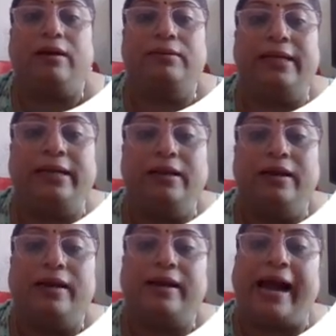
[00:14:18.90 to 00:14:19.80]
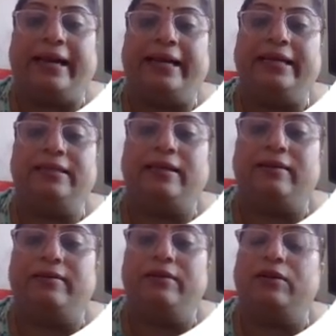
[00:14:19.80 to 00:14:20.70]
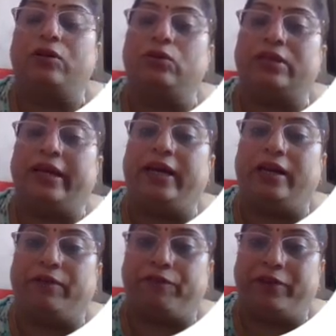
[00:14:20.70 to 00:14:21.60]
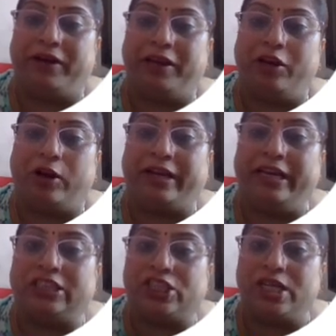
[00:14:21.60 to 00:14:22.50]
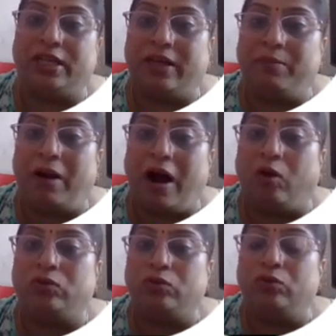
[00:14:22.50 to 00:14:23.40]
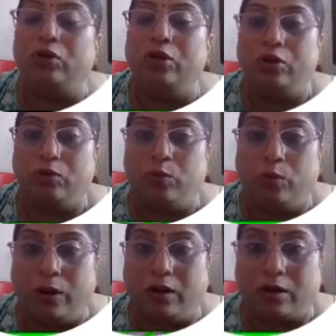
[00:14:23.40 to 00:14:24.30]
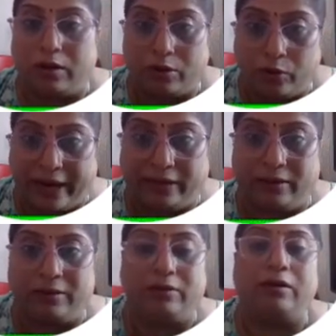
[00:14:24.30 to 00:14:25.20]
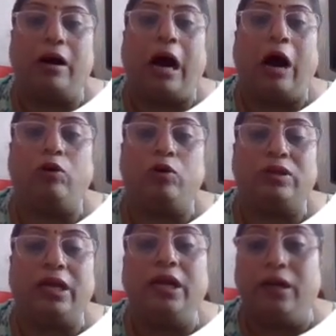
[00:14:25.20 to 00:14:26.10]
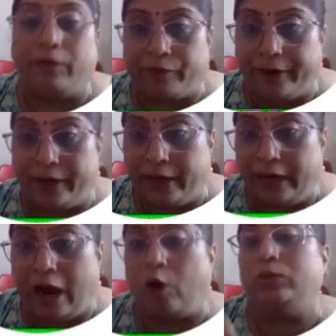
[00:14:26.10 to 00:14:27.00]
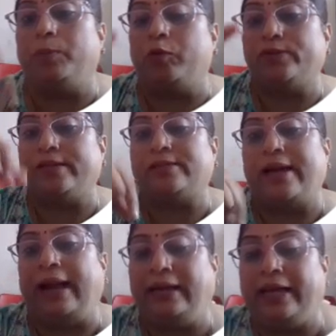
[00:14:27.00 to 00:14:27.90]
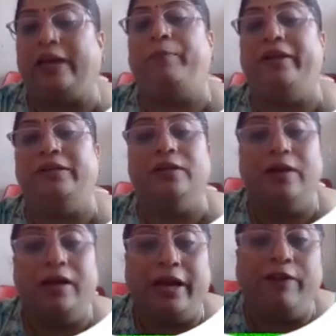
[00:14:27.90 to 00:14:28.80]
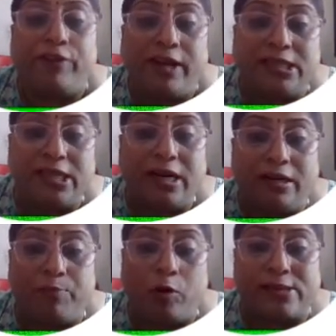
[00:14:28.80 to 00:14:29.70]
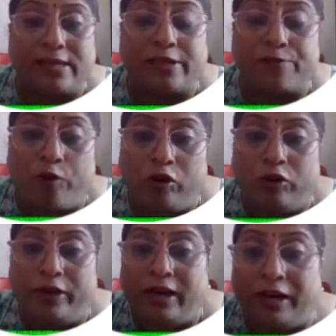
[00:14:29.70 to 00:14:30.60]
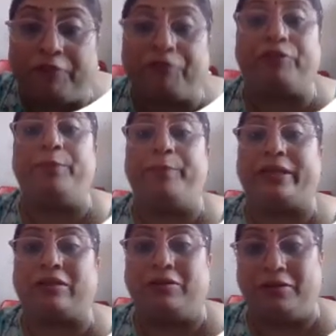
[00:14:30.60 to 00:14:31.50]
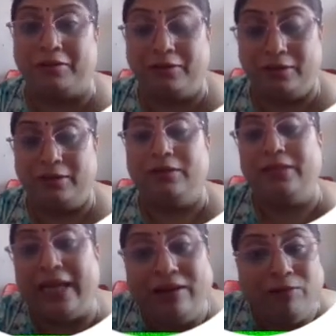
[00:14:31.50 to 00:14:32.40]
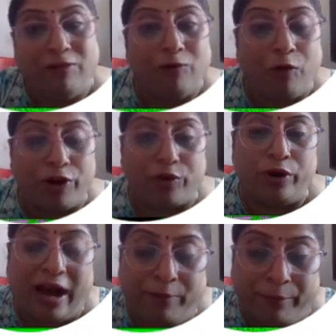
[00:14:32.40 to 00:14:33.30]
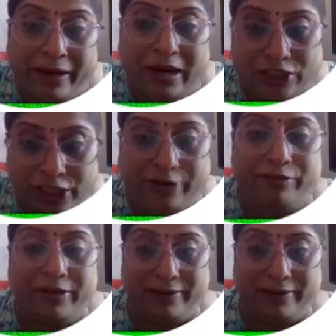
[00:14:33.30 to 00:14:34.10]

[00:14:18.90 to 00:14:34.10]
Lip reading: Then guiding the learner to think differently. You're teaching them how to work together, how to think differently, how the process can take place. If it is in a process is followed in a different method, then what could have been achieved?